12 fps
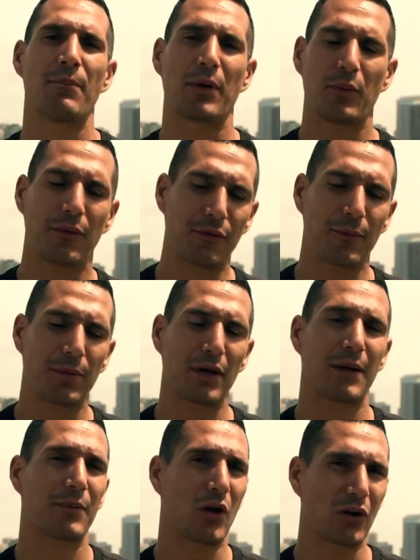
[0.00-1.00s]
but he went through a
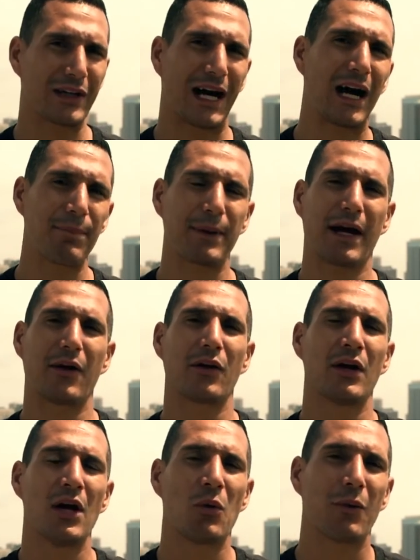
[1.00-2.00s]
program called Copy
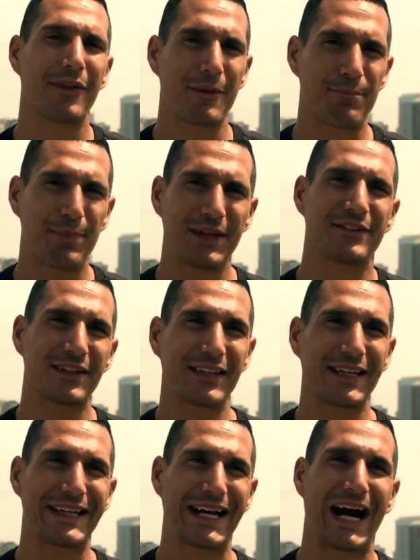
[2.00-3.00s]
Hour where they
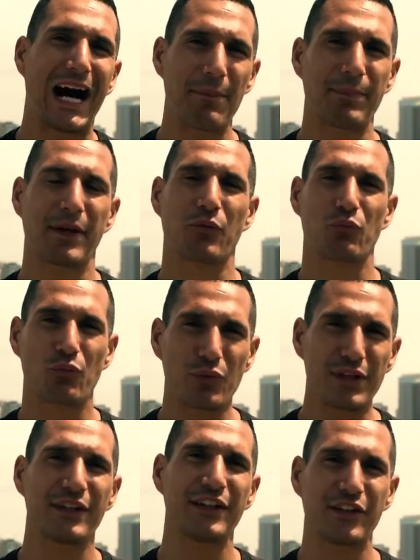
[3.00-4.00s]
basically copy
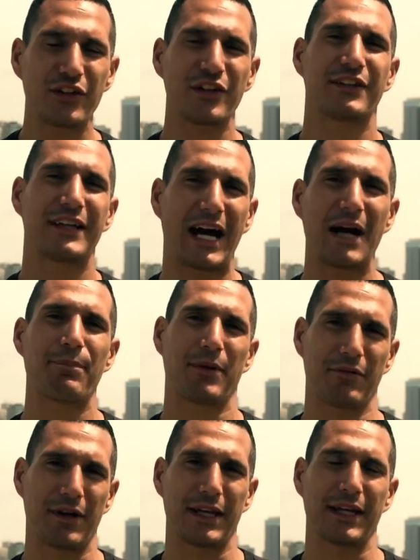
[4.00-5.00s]
really good
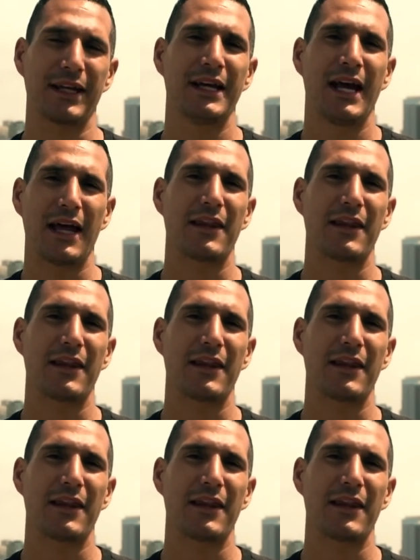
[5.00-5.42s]
copywriting